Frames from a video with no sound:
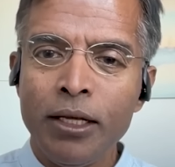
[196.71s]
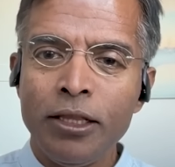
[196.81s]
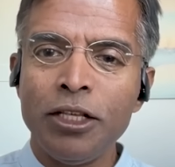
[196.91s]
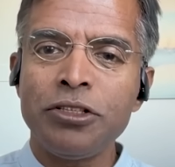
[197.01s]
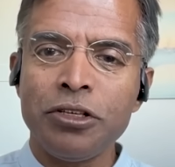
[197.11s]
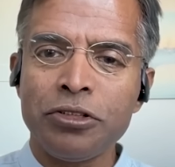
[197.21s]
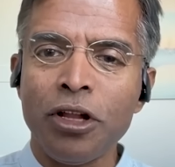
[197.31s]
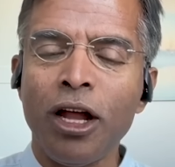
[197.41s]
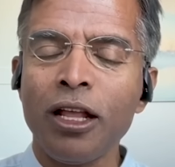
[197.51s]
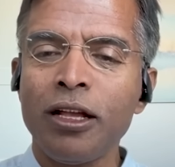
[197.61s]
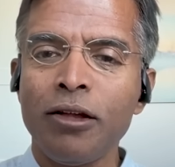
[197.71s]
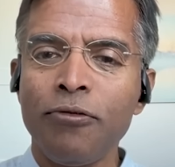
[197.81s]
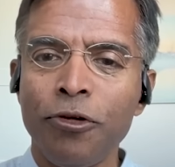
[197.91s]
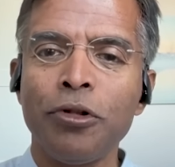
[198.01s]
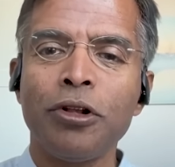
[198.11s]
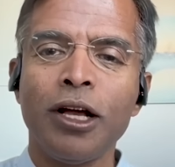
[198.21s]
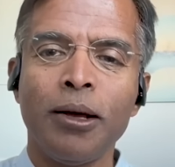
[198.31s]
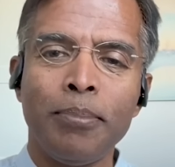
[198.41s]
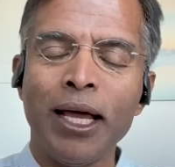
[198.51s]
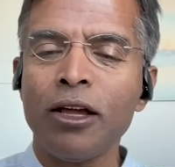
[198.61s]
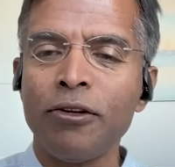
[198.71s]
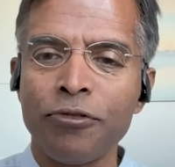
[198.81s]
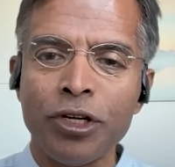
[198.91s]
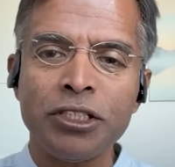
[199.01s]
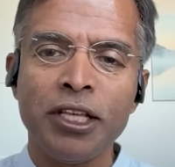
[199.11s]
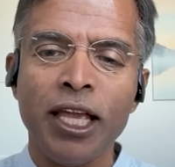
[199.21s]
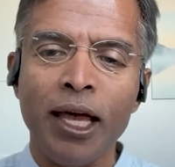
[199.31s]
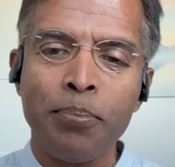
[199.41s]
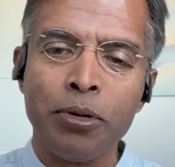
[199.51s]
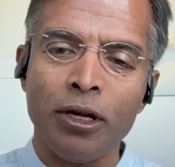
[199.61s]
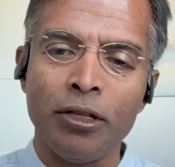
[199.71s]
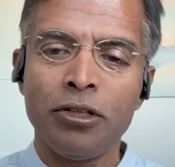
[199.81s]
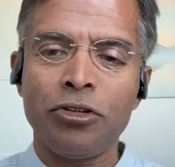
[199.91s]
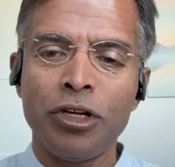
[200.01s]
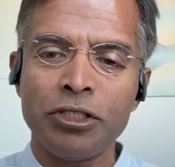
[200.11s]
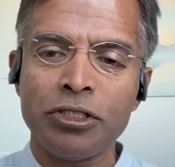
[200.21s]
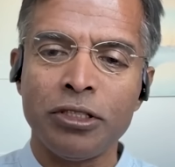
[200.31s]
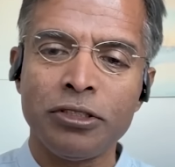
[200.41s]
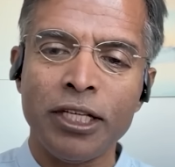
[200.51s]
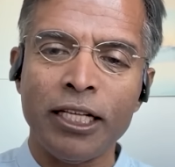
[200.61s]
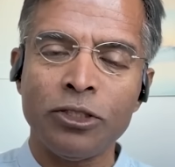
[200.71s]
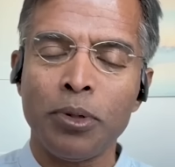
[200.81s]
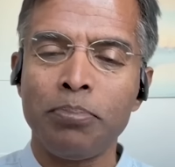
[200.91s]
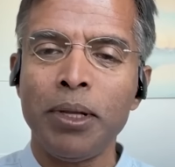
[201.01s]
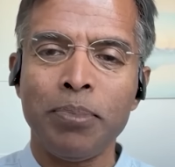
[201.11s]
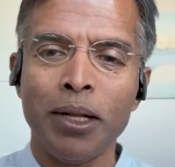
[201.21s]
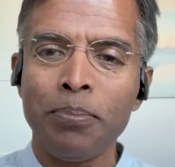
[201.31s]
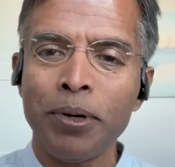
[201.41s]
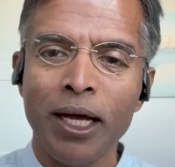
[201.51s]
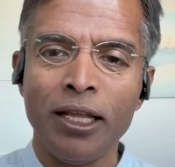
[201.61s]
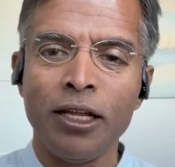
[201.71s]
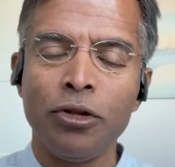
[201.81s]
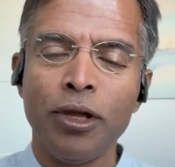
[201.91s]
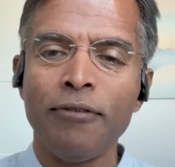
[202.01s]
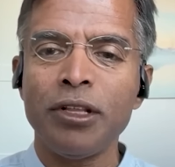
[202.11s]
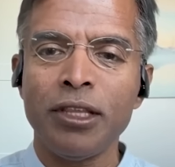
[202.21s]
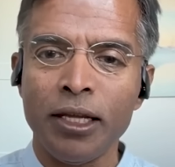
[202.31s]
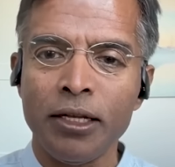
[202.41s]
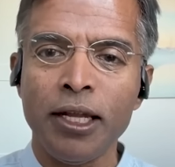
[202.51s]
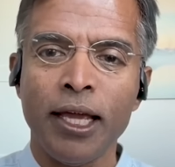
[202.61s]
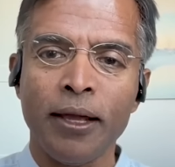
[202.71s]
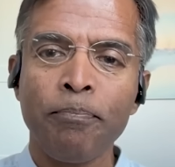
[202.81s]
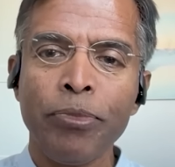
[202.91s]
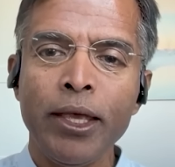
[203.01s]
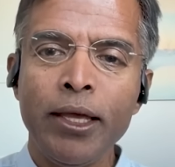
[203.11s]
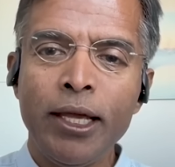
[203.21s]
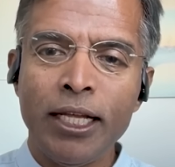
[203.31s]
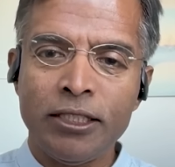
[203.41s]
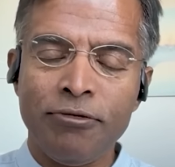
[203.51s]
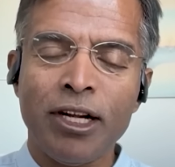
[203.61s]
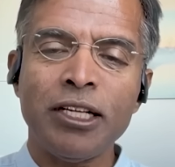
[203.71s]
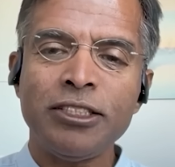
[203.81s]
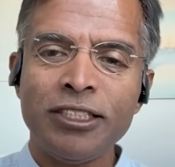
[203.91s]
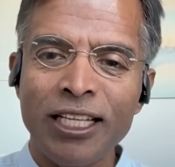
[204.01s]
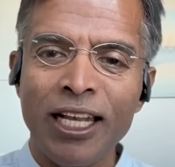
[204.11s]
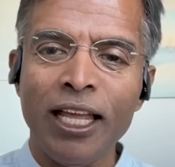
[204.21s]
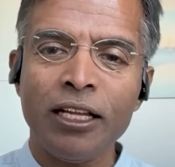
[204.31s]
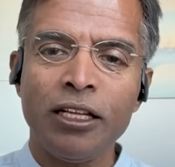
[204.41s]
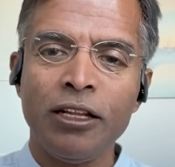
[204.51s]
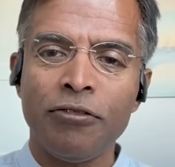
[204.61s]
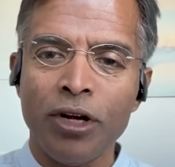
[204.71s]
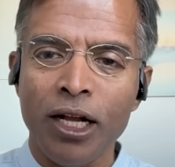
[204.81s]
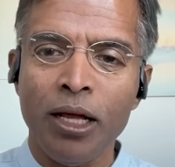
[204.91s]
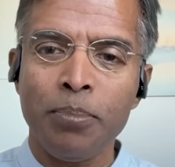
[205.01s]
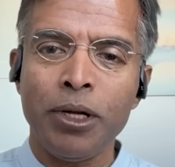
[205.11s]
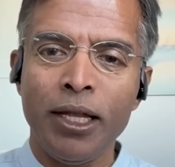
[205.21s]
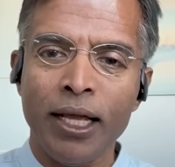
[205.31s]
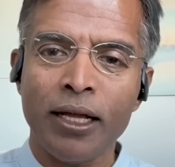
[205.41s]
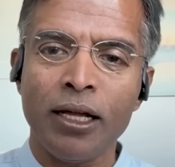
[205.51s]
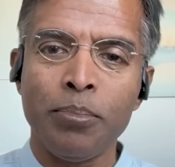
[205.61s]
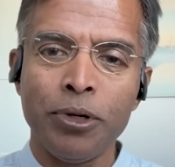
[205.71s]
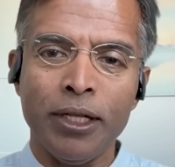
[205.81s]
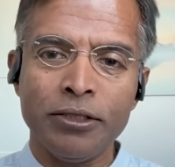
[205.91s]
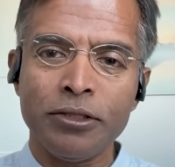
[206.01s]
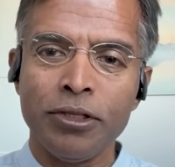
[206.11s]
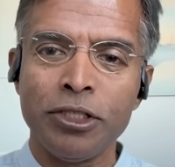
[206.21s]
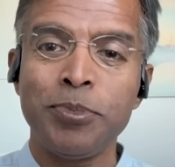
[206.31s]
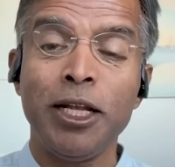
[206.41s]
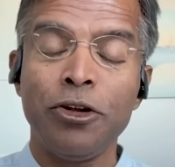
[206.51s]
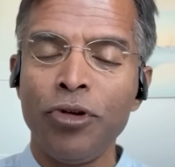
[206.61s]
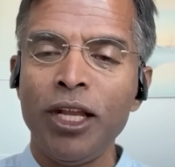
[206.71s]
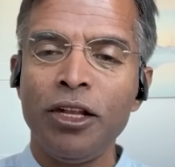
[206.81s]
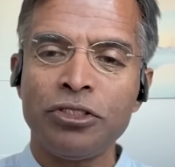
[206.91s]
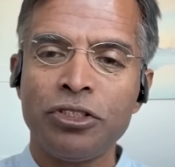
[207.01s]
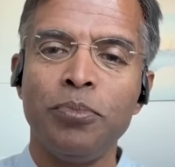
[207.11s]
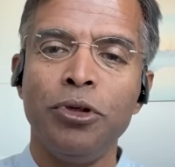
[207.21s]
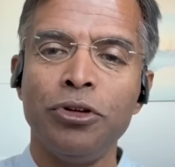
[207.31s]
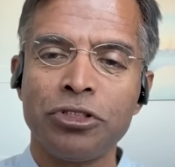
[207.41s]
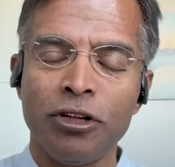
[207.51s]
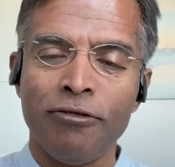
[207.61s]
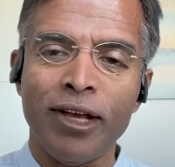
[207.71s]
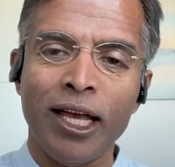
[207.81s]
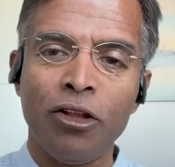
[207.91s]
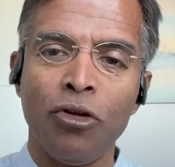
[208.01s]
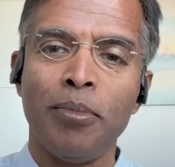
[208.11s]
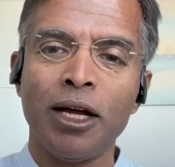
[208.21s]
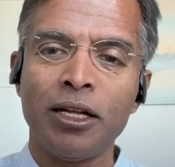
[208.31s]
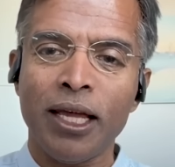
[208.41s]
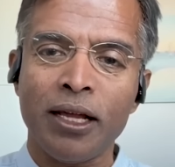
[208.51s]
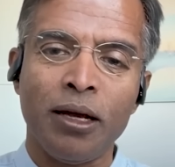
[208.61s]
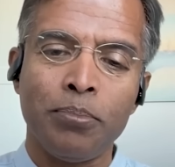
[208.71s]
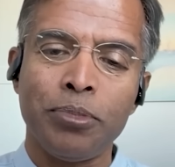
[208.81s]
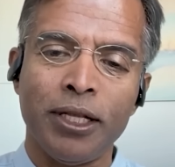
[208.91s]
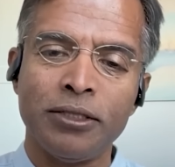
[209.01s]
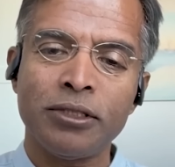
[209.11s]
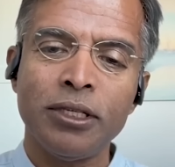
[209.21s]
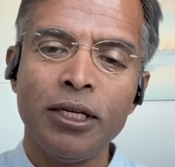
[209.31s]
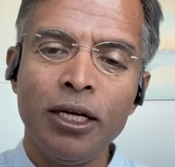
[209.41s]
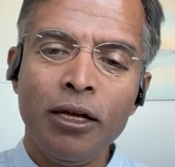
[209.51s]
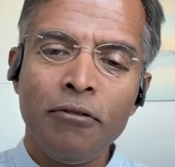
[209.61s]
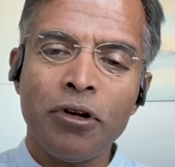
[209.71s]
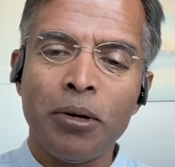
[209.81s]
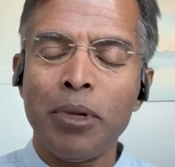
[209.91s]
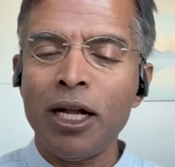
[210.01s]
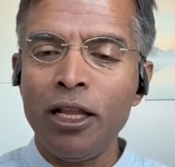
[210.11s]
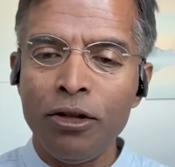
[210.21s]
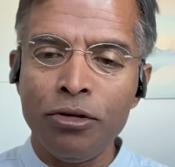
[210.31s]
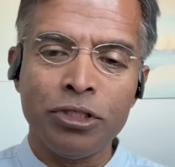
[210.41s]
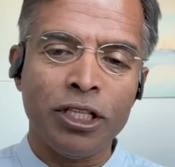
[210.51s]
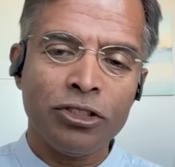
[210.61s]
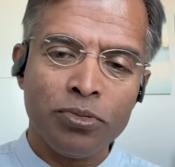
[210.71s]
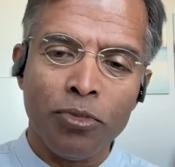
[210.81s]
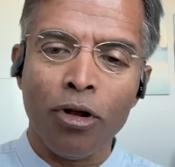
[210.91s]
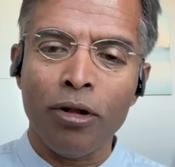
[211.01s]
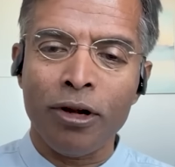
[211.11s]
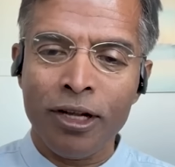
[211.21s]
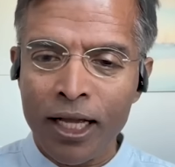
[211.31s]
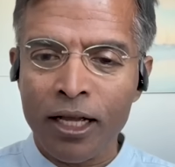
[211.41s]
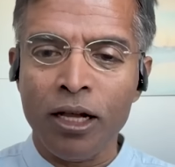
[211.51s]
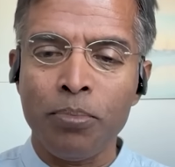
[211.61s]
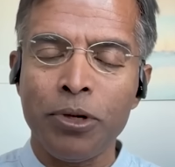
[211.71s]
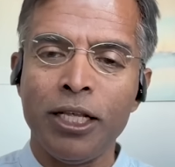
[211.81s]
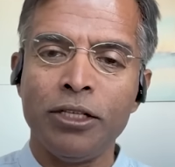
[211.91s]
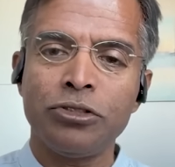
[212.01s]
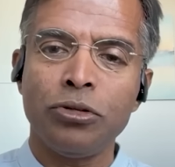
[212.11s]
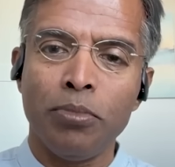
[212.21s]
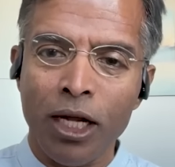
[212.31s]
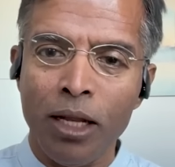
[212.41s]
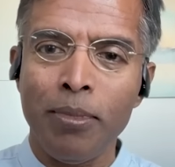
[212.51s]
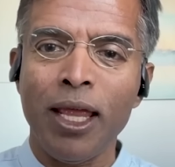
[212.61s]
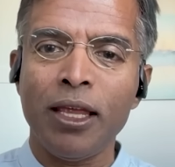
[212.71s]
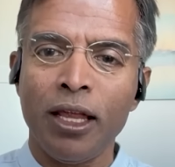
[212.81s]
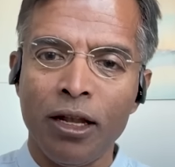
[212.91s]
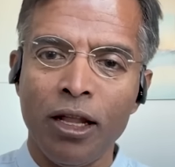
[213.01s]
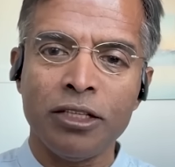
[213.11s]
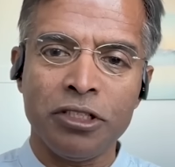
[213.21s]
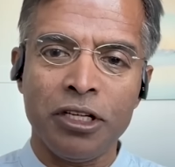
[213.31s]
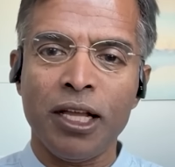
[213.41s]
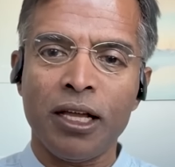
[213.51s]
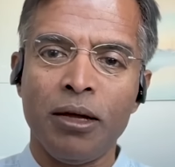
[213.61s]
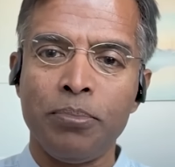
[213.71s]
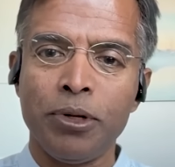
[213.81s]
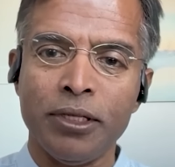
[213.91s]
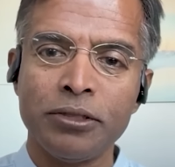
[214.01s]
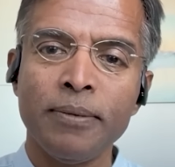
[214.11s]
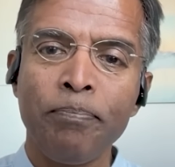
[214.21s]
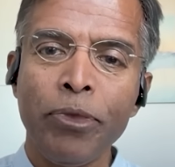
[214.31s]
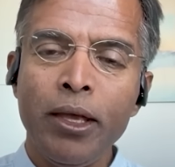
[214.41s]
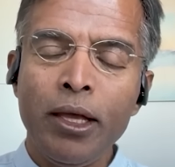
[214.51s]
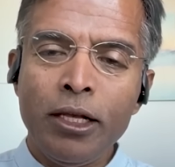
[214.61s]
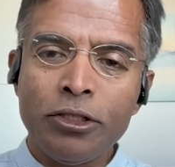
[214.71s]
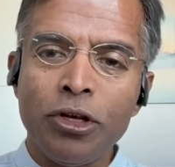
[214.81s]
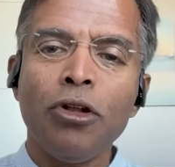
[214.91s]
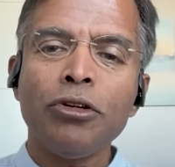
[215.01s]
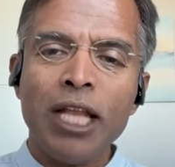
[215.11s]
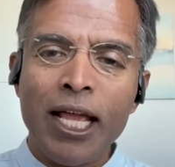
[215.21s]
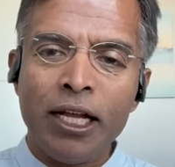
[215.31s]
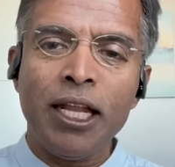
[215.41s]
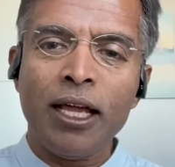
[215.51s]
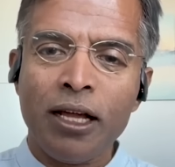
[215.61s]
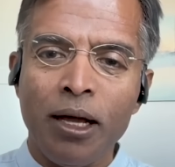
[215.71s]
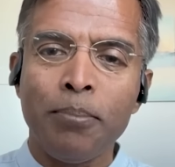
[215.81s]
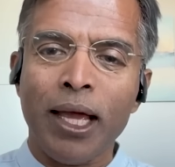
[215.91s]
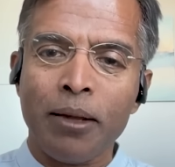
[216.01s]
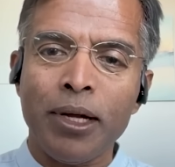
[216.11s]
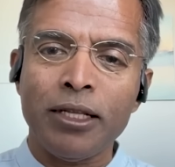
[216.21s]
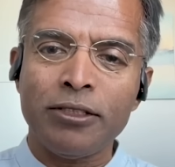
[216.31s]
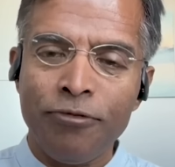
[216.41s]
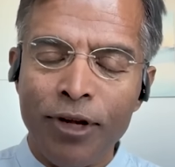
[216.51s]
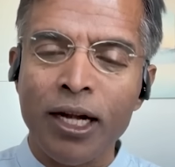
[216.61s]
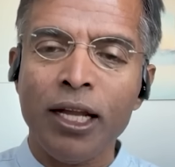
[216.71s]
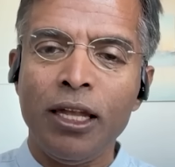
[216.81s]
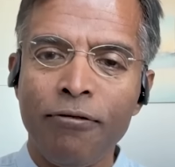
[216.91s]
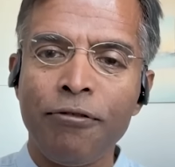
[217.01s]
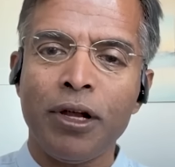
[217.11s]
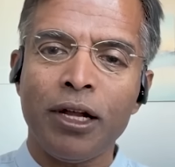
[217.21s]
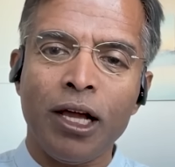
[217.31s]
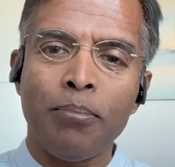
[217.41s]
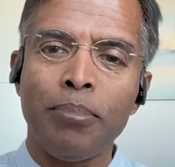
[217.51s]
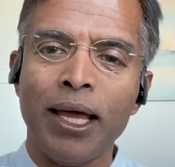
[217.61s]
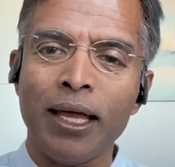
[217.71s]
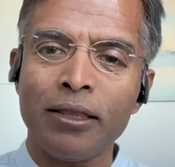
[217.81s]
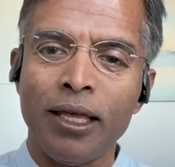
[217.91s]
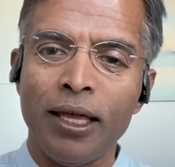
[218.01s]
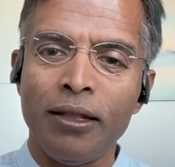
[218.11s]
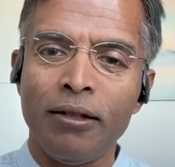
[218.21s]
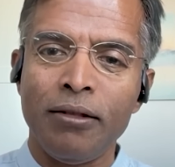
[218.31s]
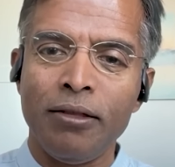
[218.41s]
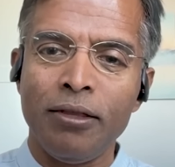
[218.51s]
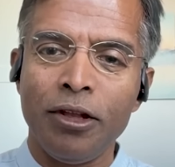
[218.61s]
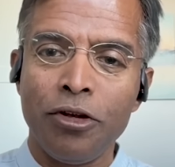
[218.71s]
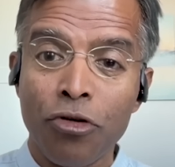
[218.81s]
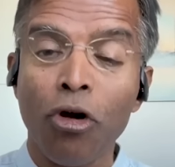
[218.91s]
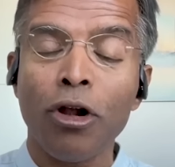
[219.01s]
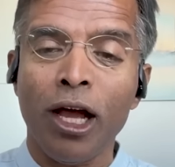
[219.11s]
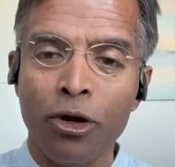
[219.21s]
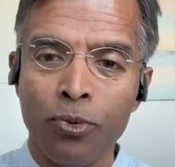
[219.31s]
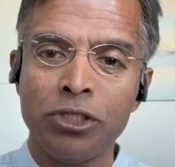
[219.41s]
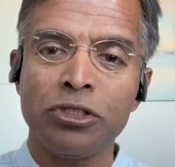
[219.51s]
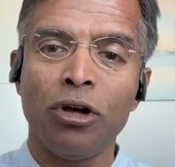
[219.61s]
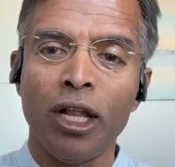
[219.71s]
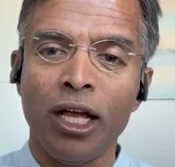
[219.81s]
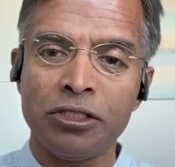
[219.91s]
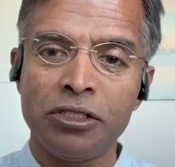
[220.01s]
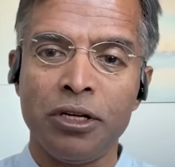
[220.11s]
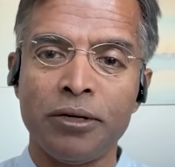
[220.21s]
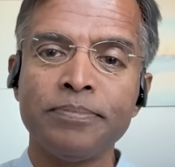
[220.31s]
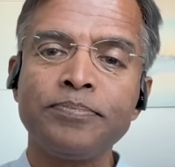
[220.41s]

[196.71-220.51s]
This is not a full comeback of risk capital in the traditional sense, but people are piling into everything tech. It's a very selective run-up in tech companies. So there's been a redistribution of value among tech companies from money-losing smaller tech companies to money-making larger tech companies. So it looks like a tech comeback, but it's a very different comeback than the drawdown we saw last year.